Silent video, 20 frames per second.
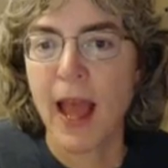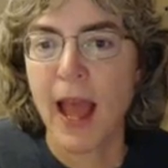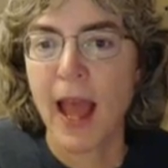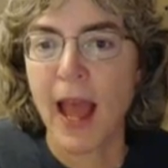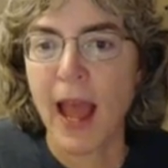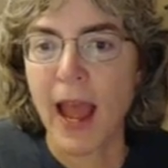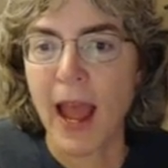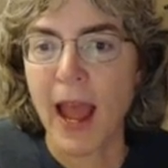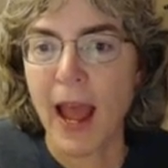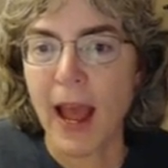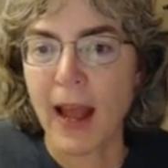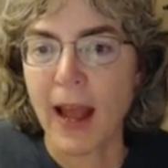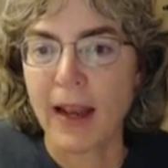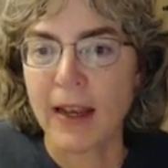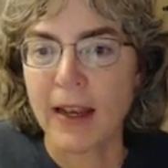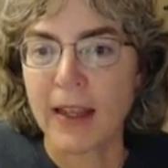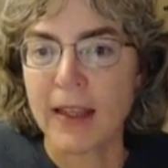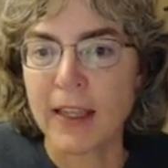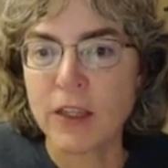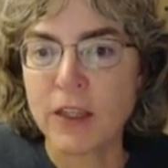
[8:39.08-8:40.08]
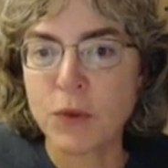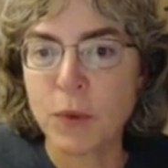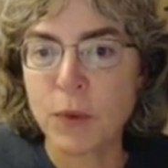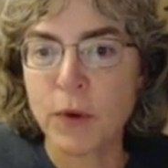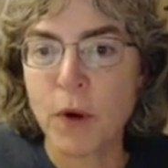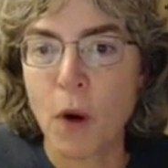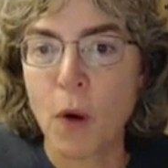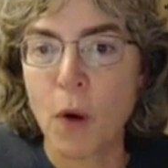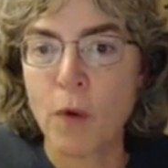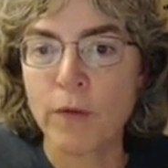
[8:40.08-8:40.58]
And this
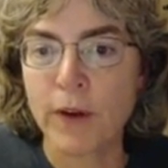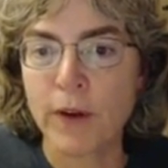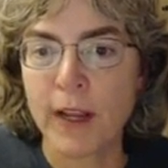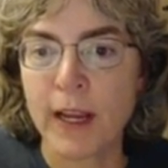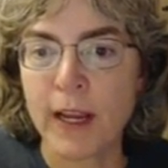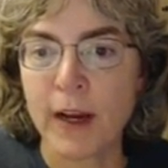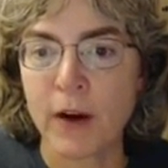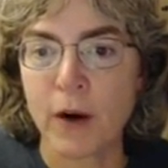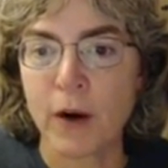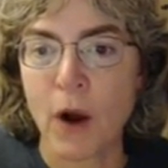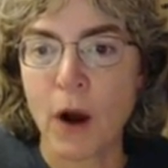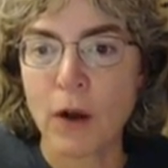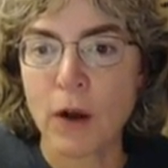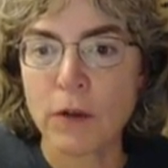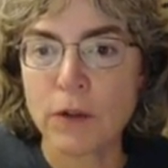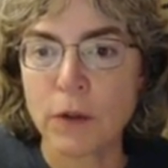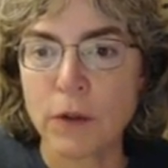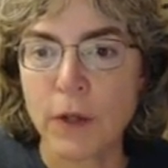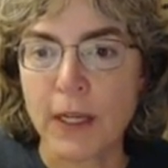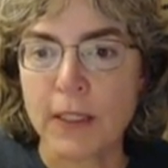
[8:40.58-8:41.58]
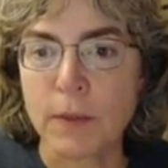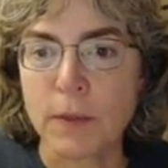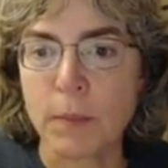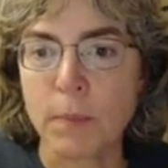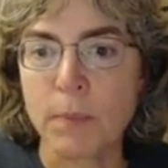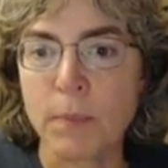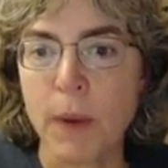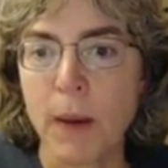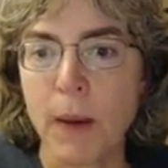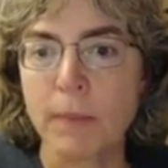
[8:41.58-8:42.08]
one over here also gets
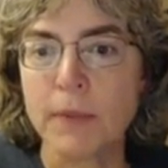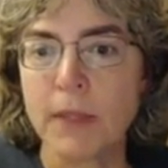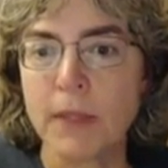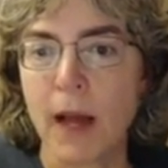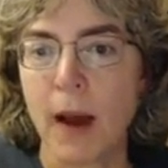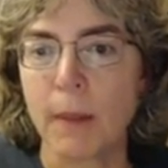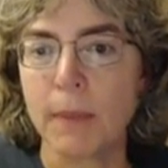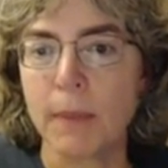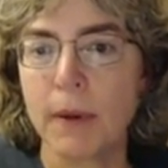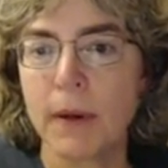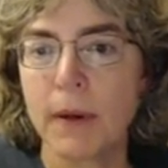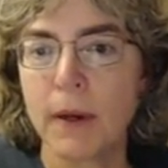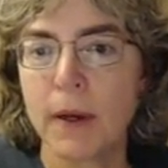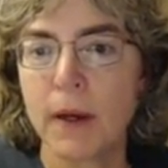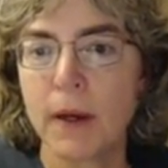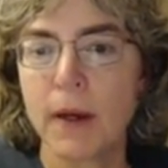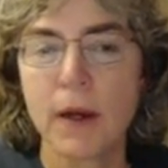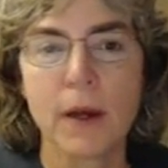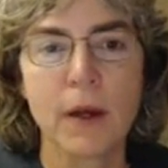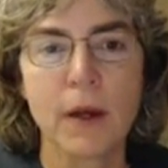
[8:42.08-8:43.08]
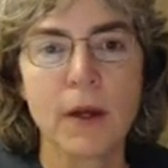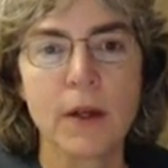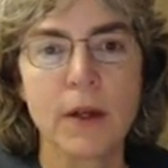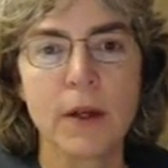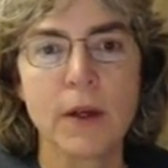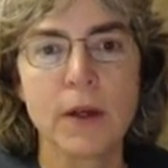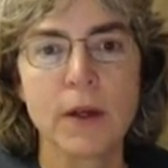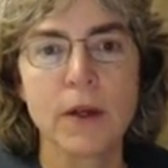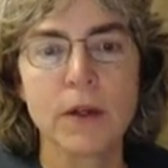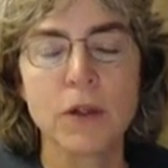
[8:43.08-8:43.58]
bumped up
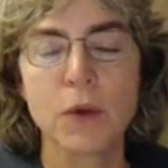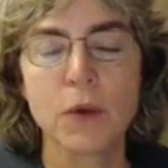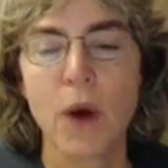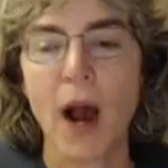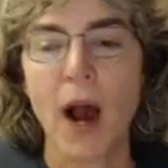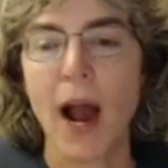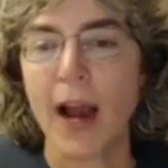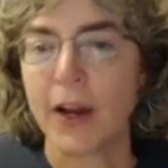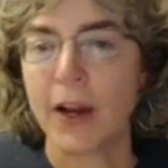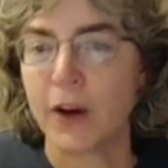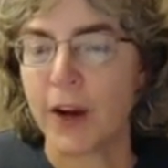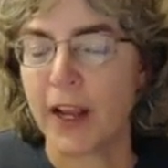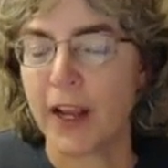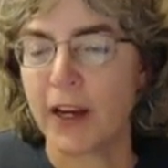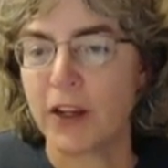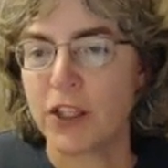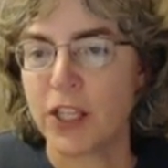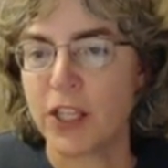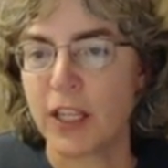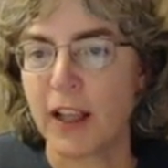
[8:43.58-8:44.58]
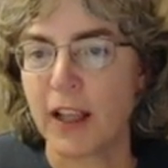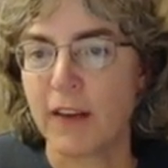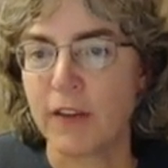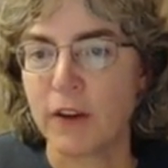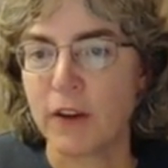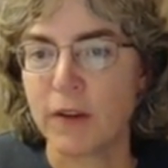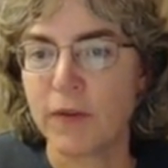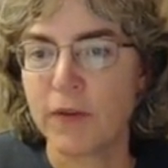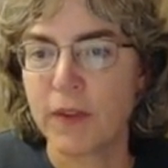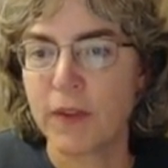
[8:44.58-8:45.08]
to a higher energy
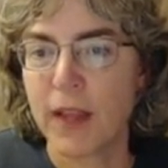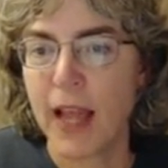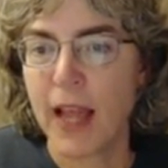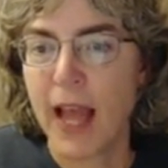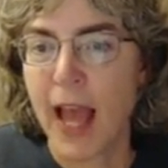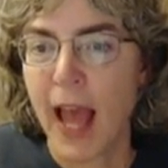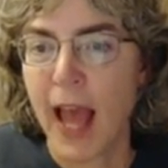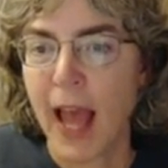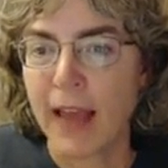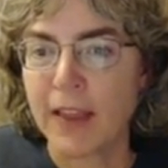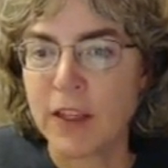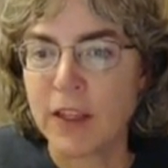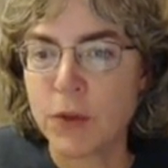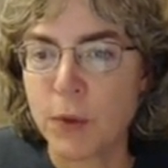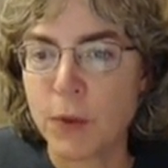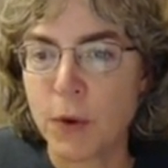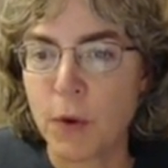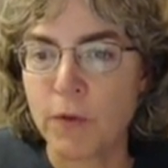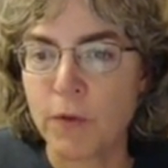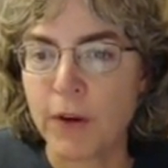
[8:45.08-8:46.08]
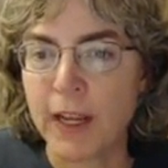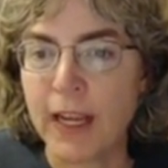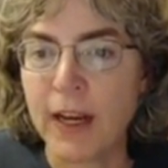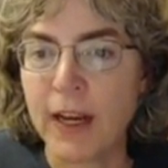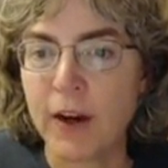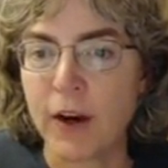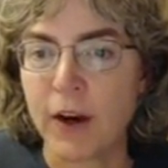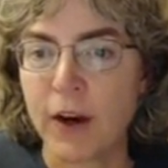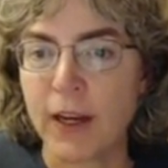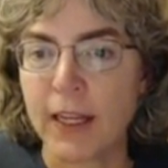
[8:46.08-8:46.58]
level. And this one over
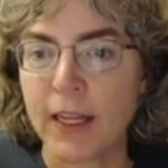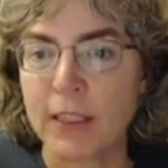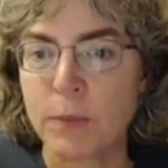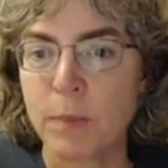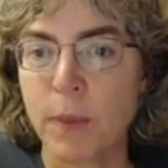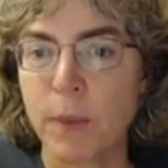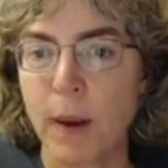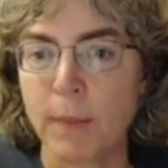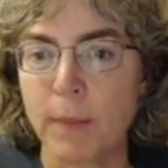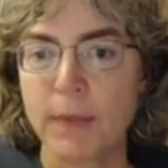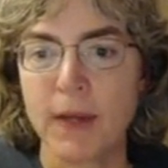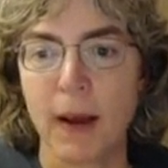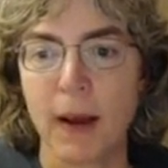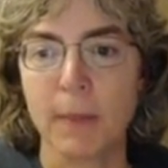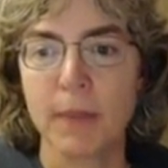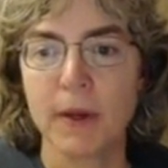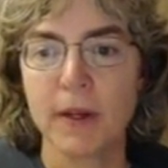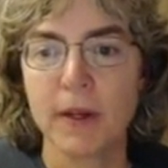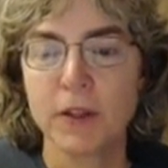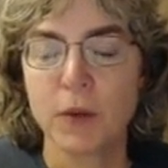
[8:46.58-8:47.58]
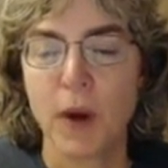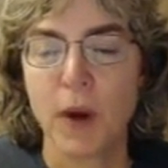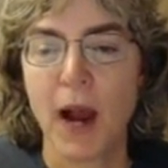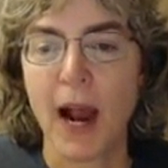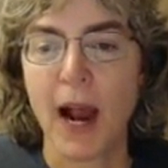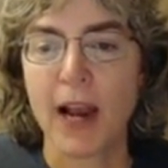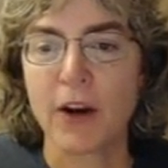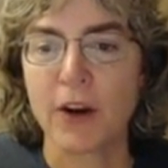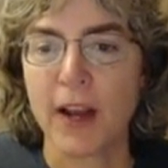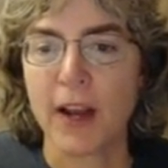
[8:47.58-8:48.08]
here gets bumped up to a
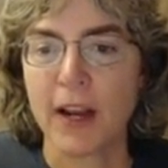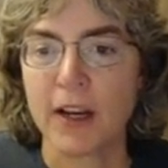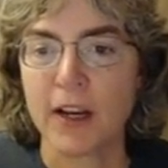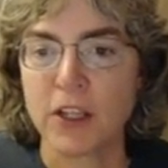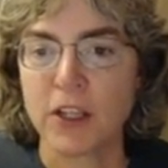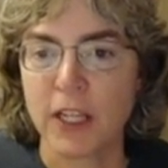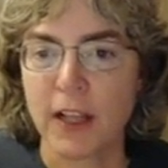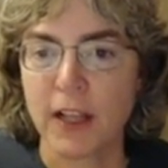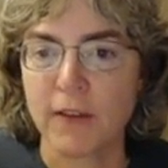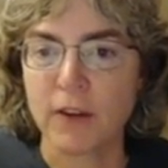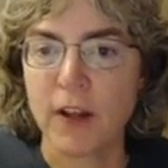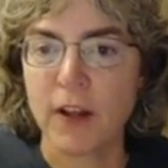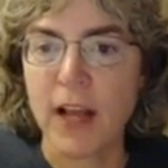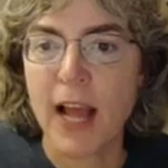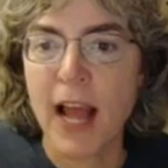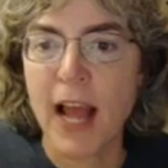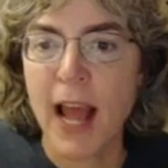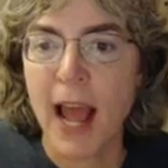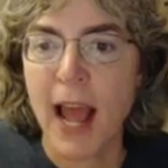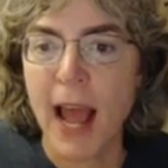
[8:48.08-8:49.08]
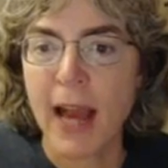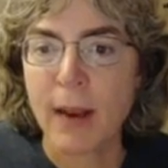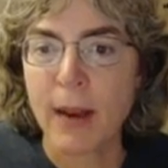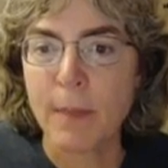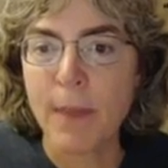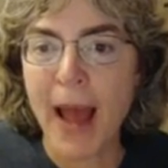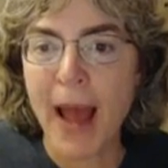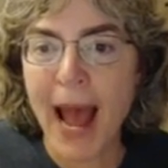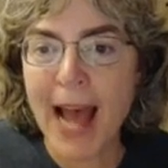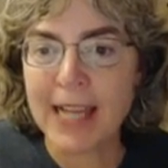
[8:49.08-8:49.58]
higher energy level. And it
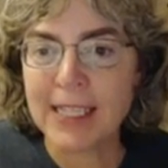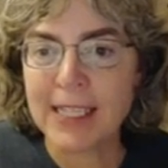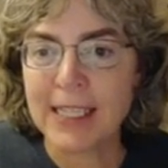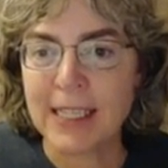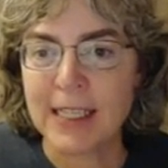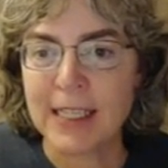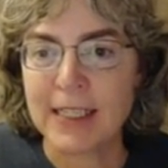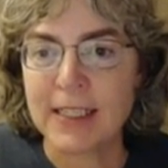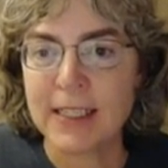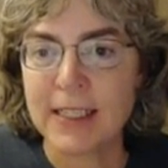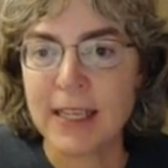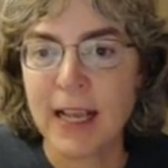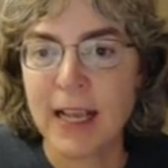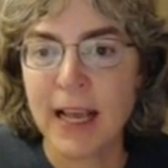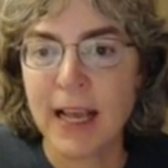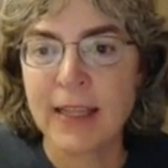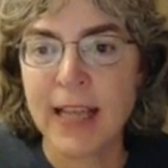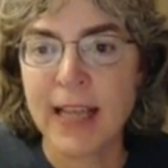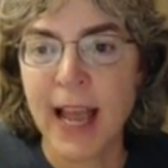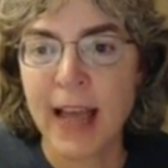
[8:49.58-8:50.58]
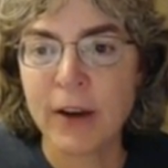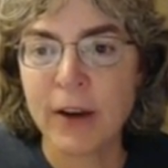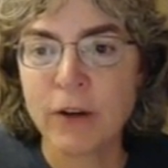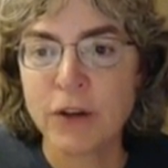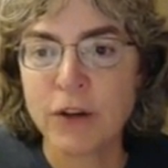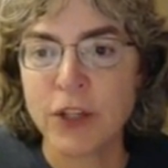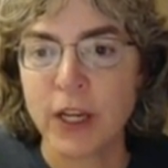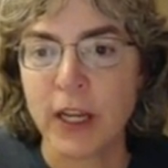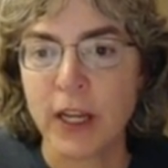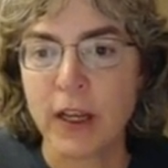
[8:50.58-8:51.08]
passes the
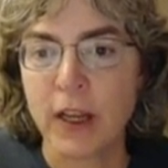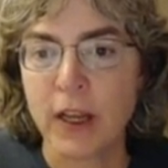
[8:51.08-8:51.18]
energy